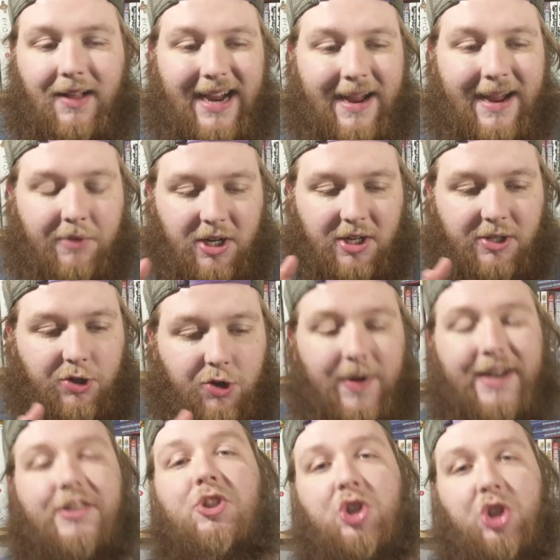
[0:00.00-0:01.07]
I am going to do
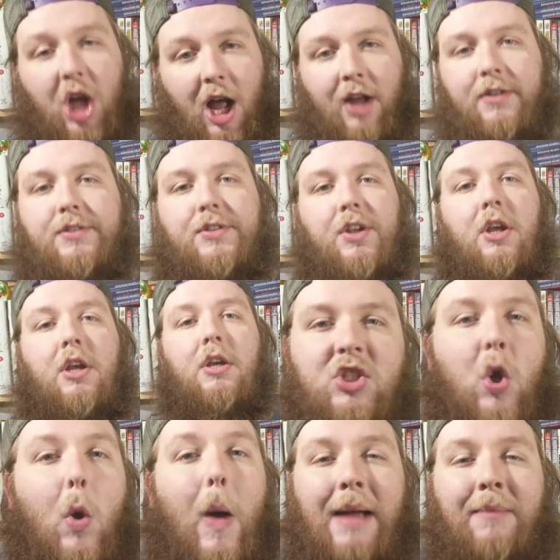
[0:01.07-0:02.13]
it in chunks,
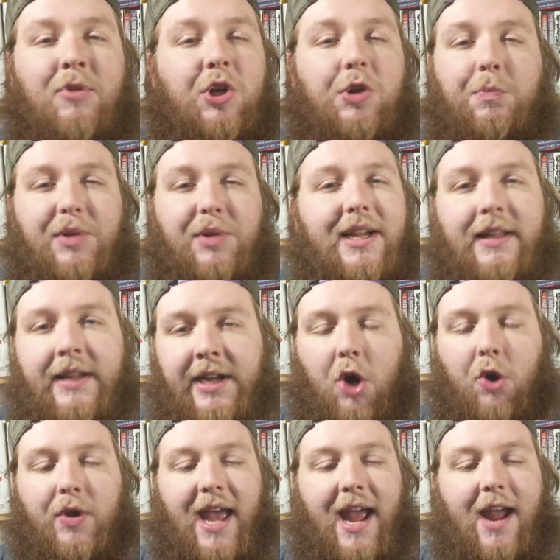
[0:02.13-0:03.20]
so I'm completely
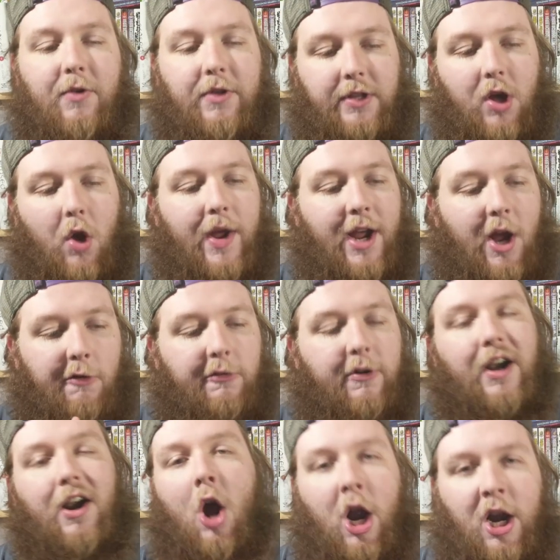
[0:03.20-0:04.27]
okay with going
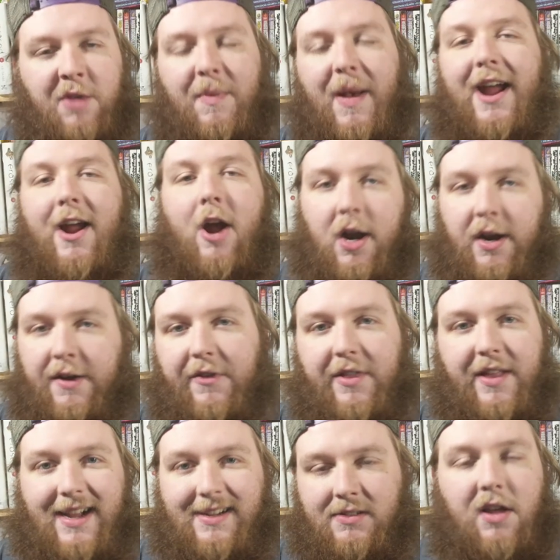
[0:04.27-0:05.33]
over it arc by arc for
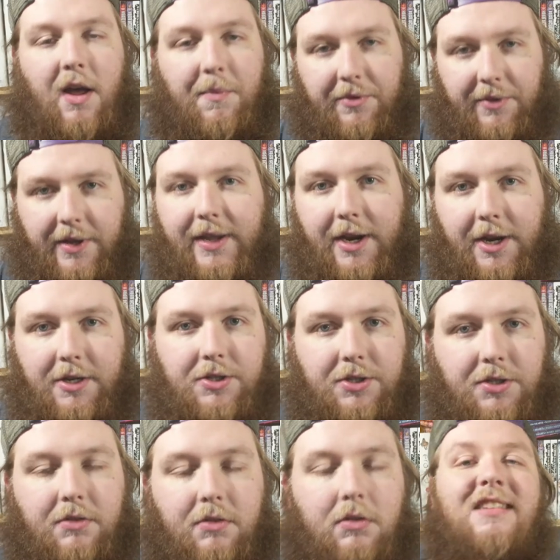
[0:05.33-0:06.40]
the next couple of years.